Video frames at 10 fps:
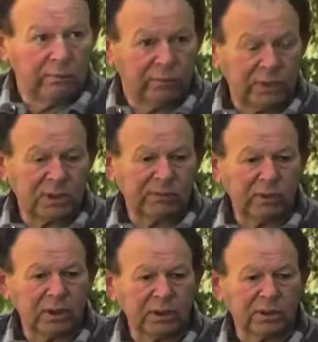First of
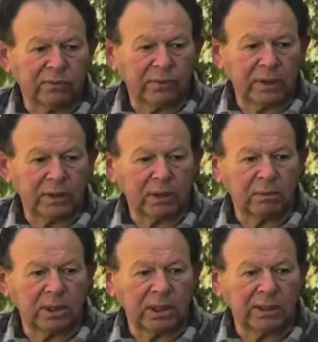all, it's a fact, I
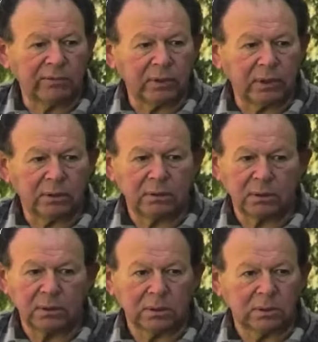believe, that
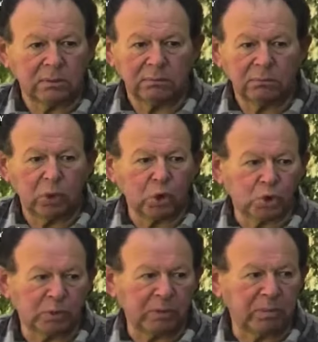
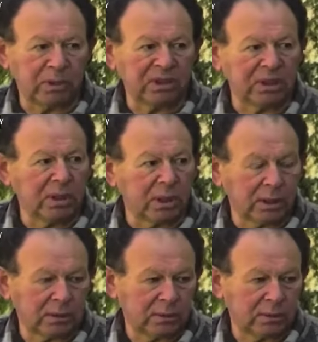most people did not,